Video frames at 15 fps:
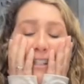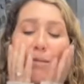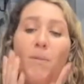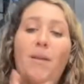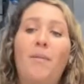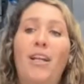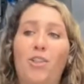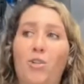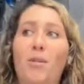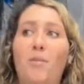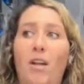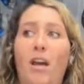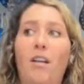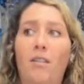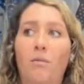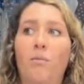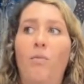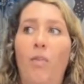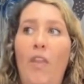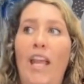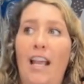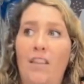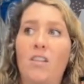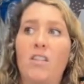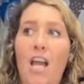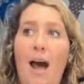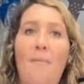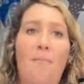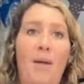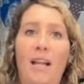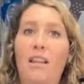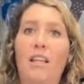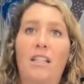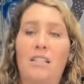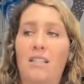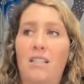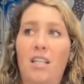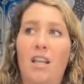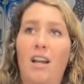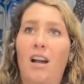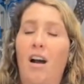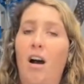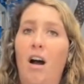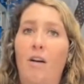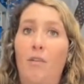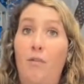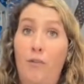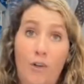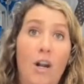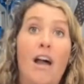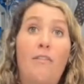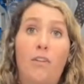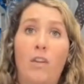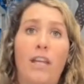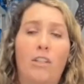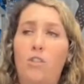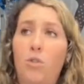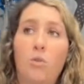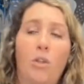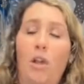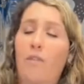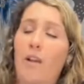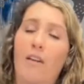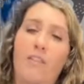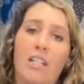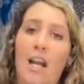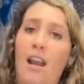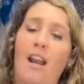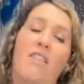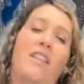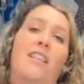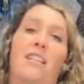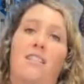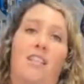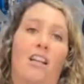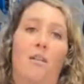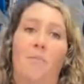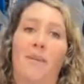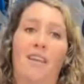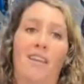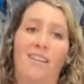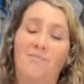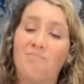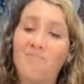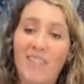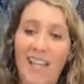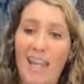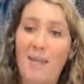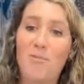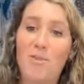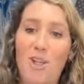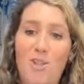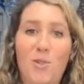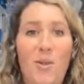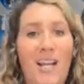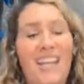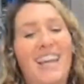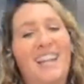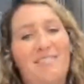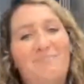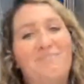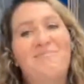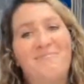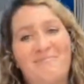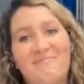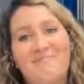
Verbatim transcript: It's been my dream gun, like at the top of my list forever, like truly over every gun. I think that's gonna be a game changer when I get it.